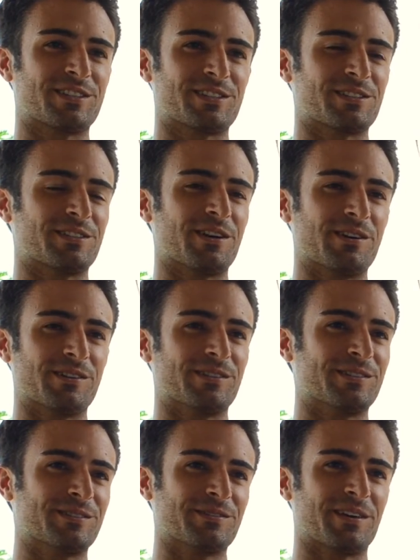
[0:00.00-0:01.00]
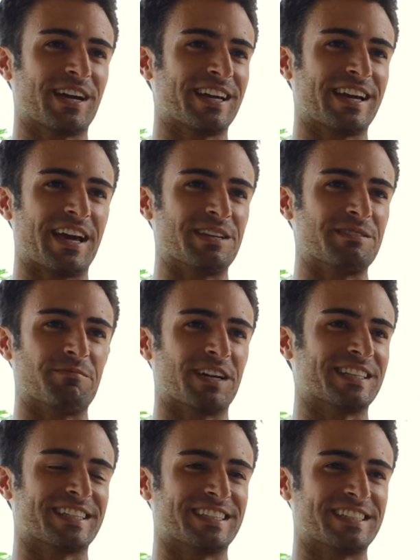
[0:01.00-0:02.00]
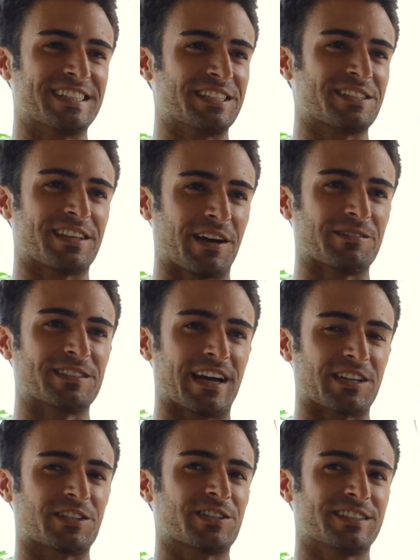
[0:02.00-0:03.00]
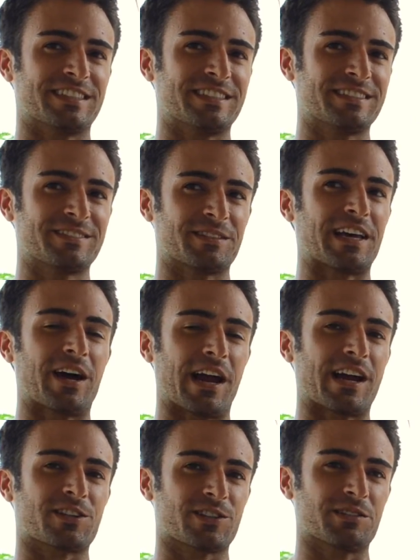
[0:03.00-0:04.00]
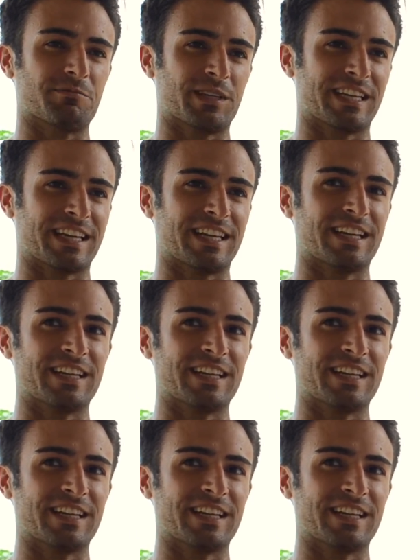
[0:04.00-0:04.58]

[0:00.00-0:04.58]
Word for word: There's no way anybody can teach that with actually without actually being in